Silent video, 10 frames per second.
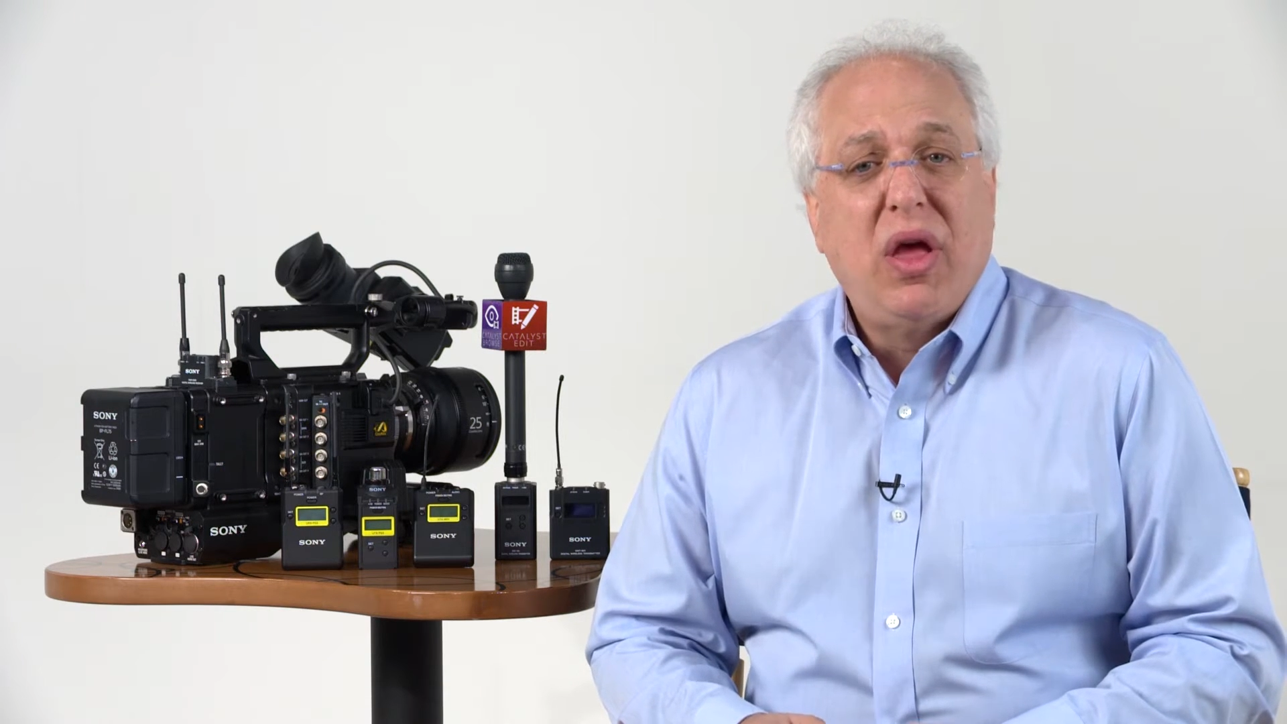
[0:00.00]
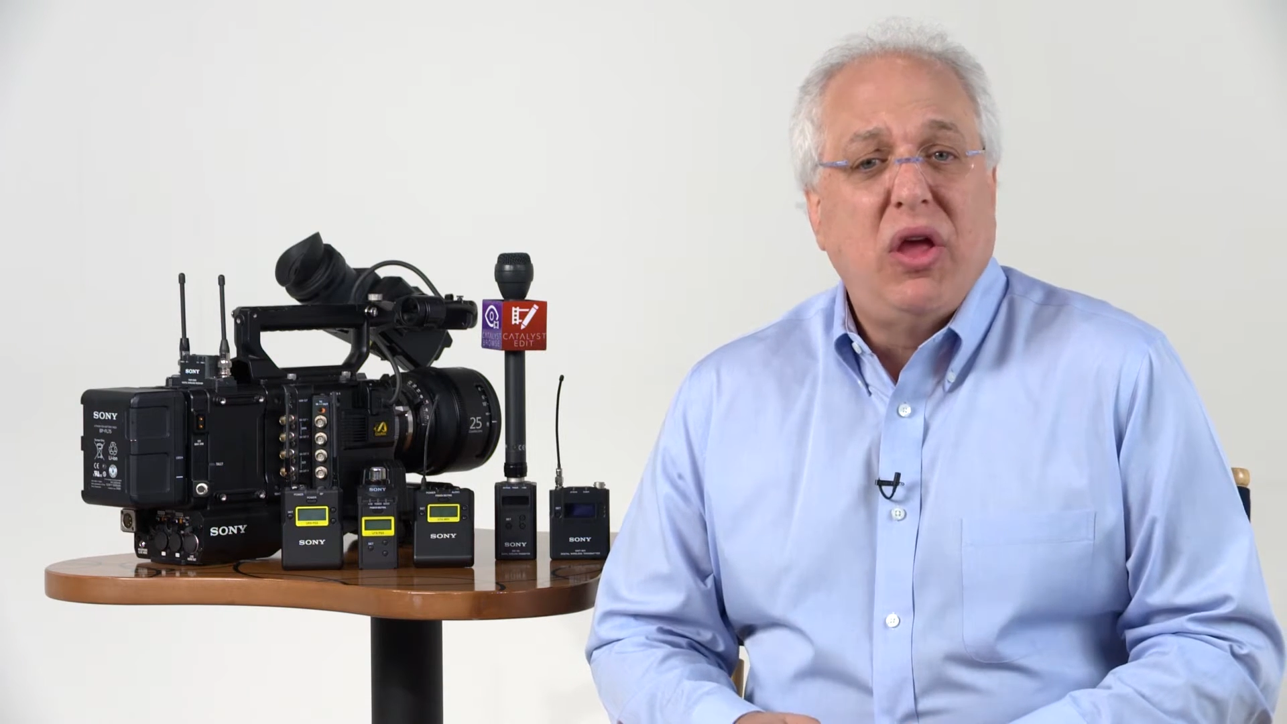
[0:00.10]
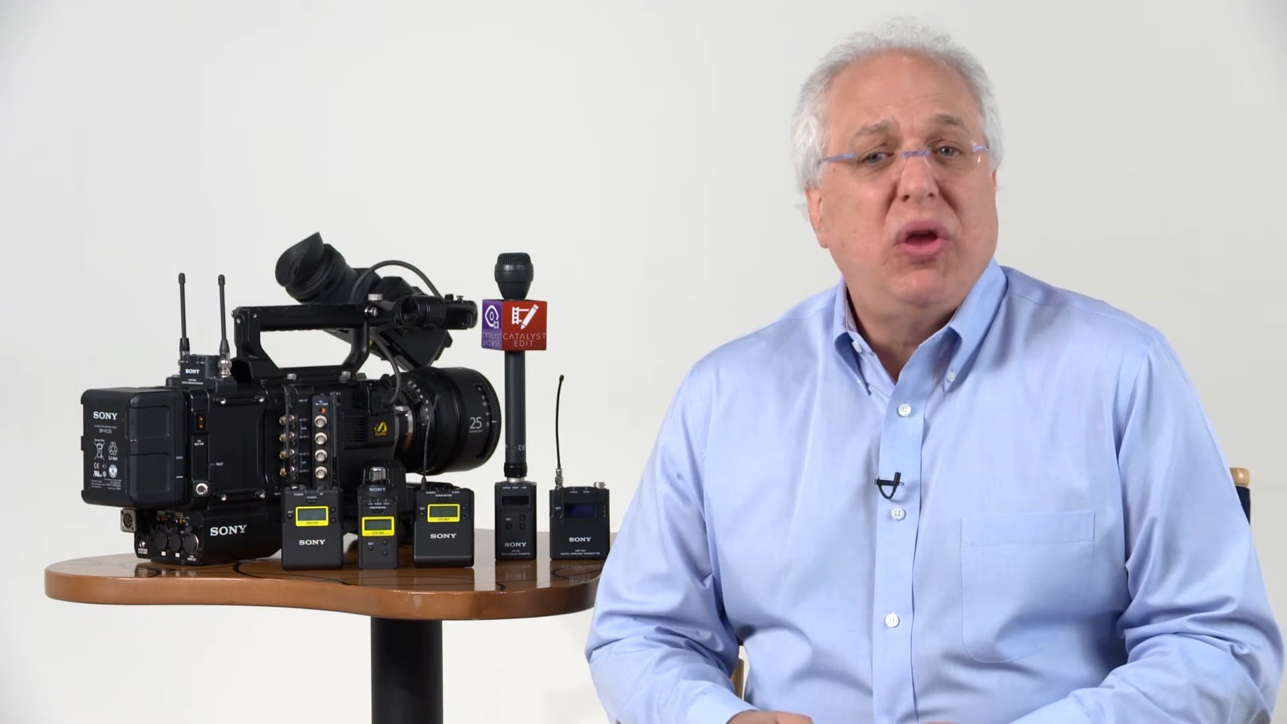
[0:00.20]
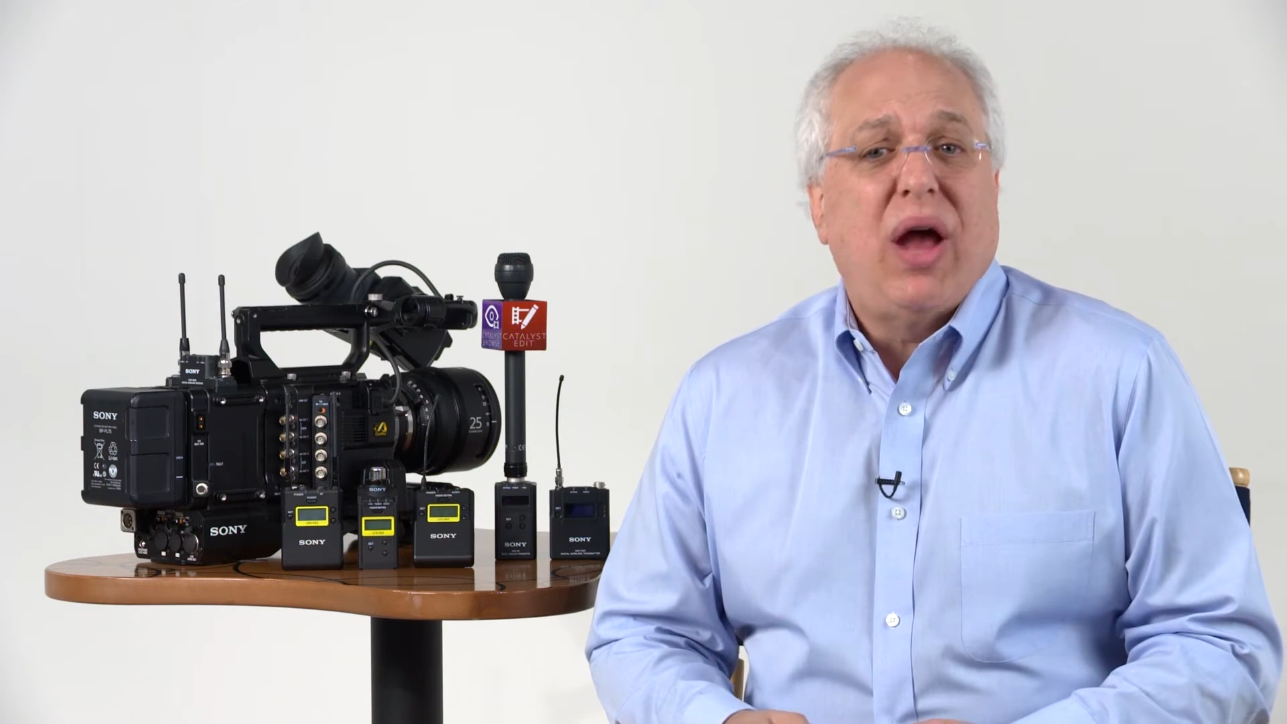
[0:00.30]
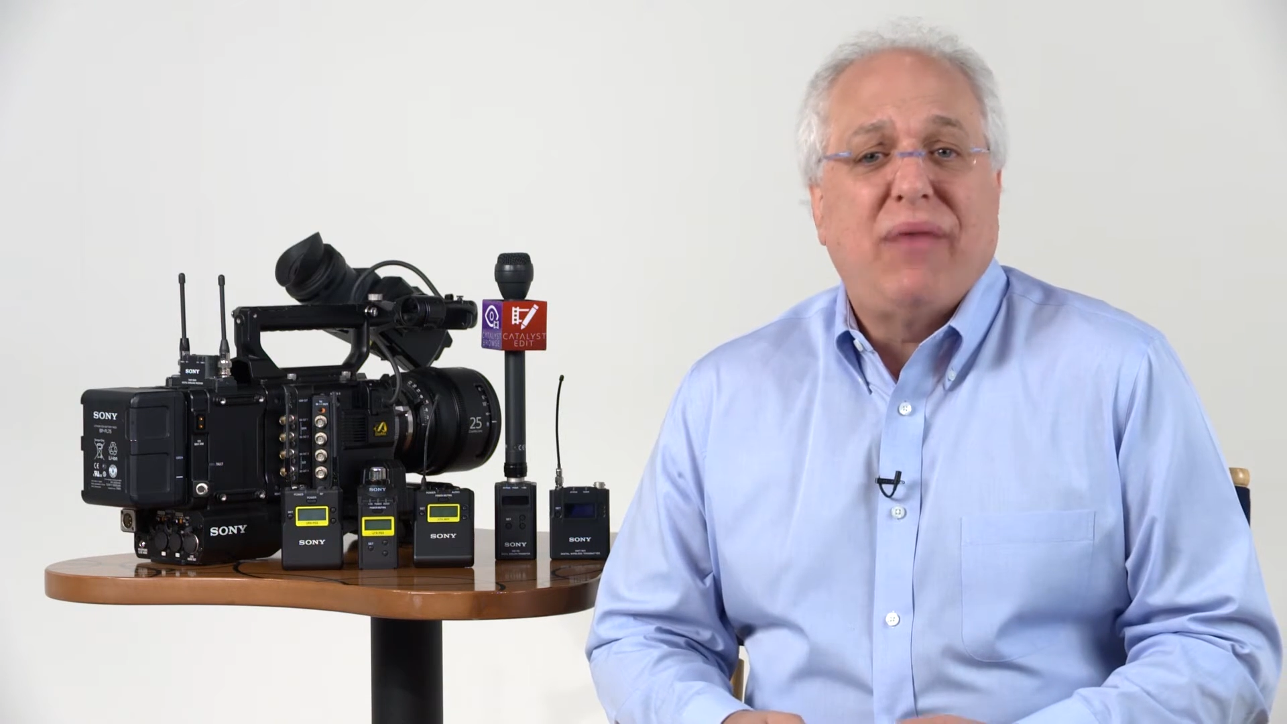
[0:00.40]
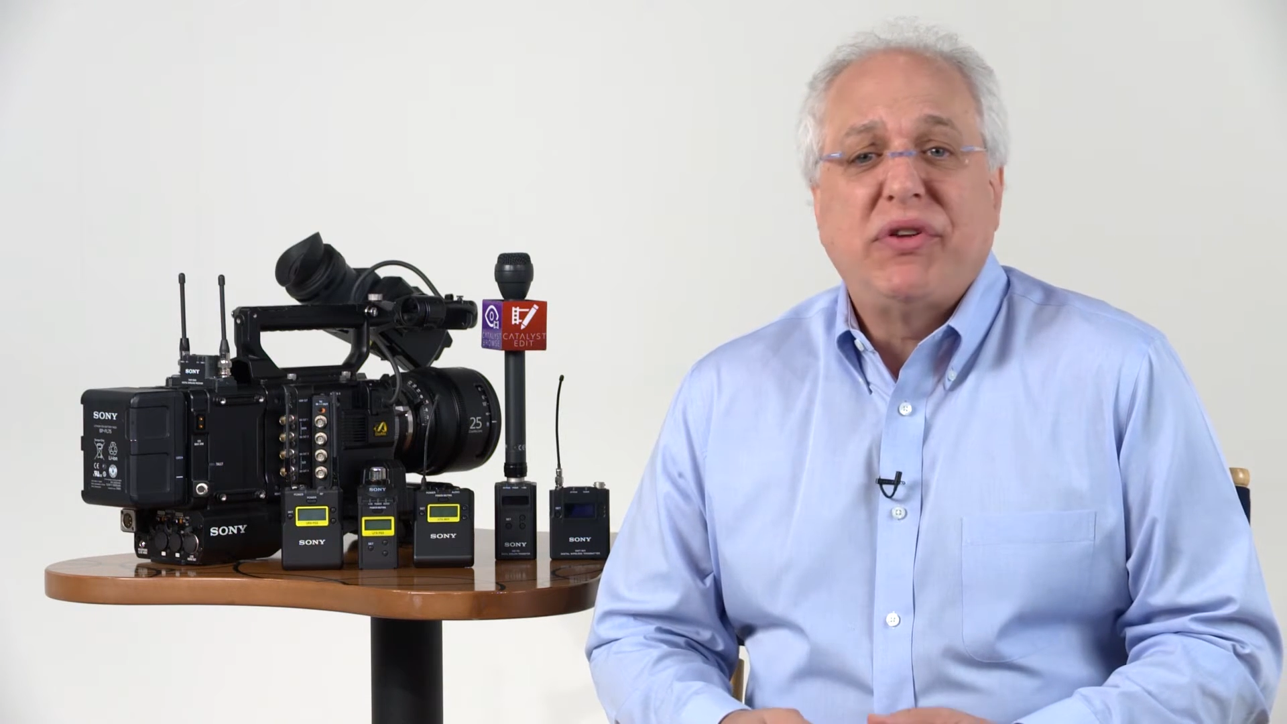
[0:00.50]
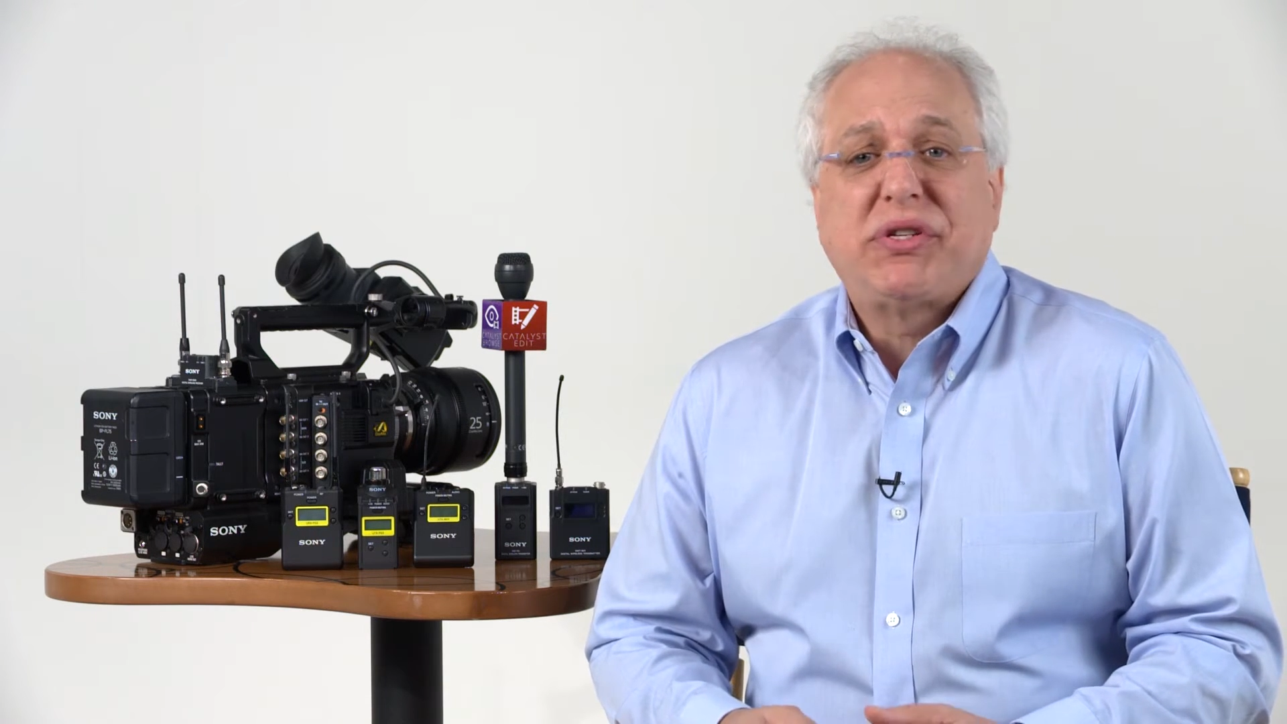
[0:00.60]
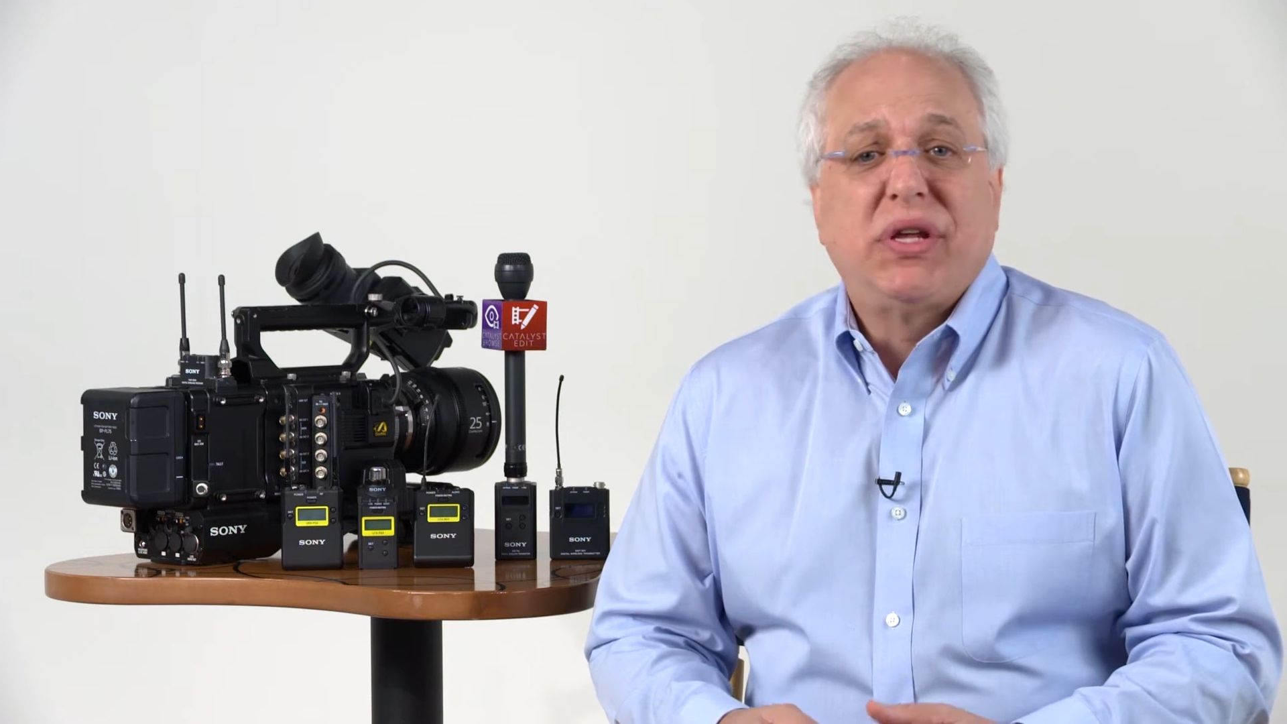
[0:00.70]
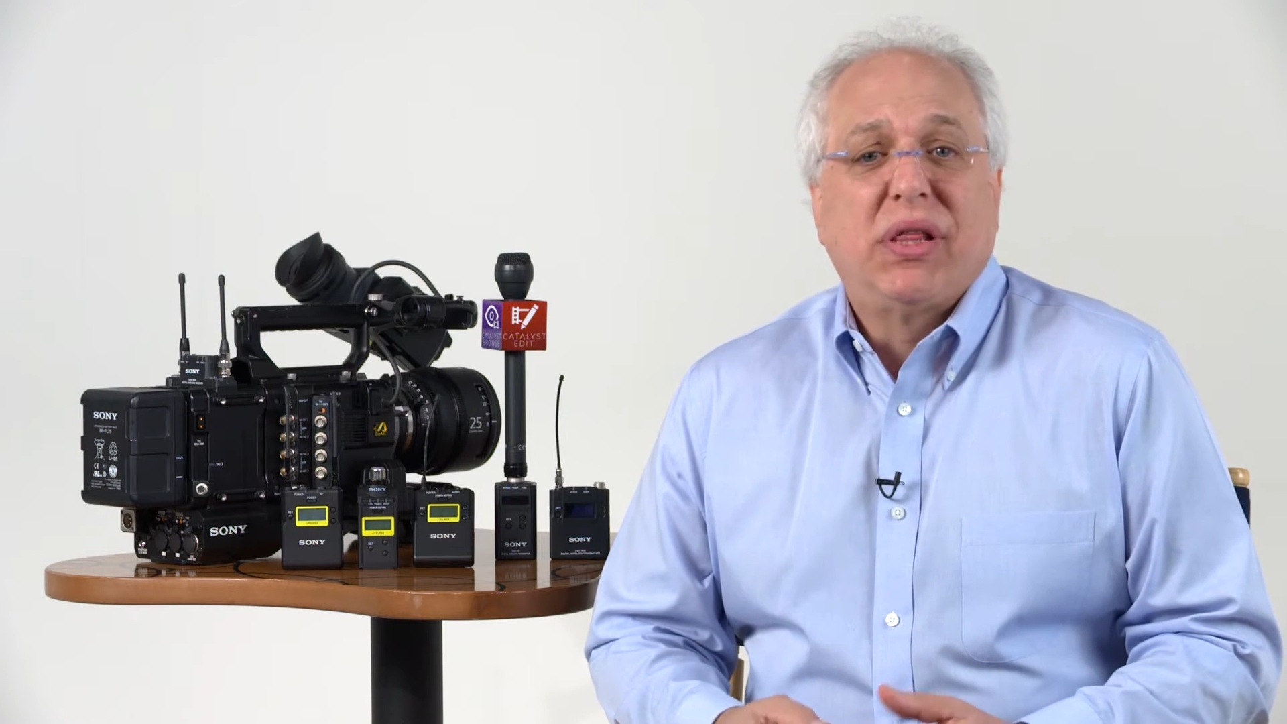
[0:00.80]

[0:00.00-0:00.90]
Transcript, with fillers: you'd obviously